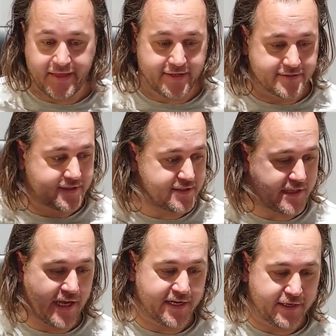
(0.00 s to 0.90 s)
That is the
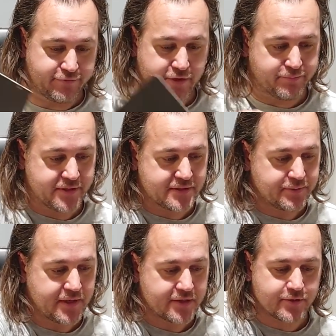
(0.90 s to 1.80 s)
stand-in for the
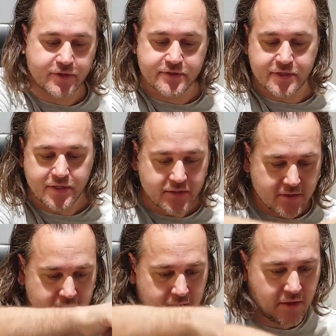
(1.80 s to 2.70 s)
PCB, as you can see.
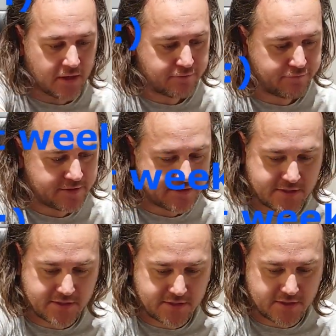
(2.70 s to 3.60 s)
It
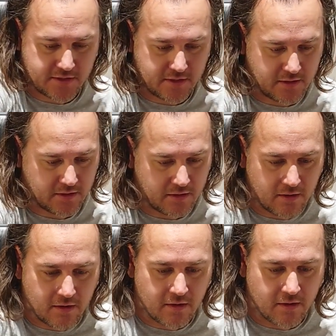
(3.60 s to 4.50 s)
fits
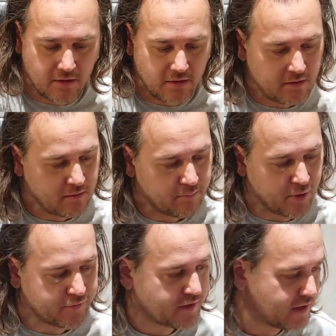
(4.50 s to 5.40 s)

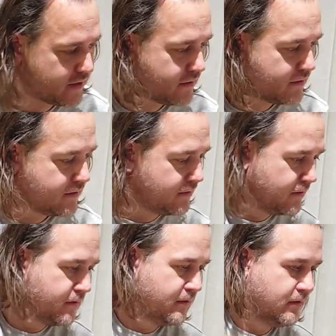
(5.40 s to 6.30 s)
perfectly.
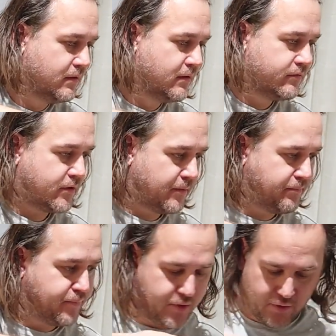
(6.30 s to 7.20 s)

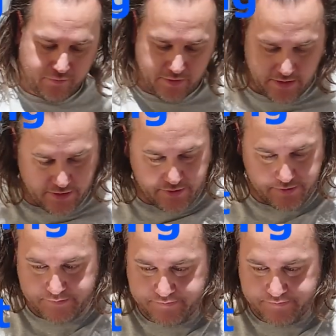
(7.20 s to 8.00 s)
Just put it over there.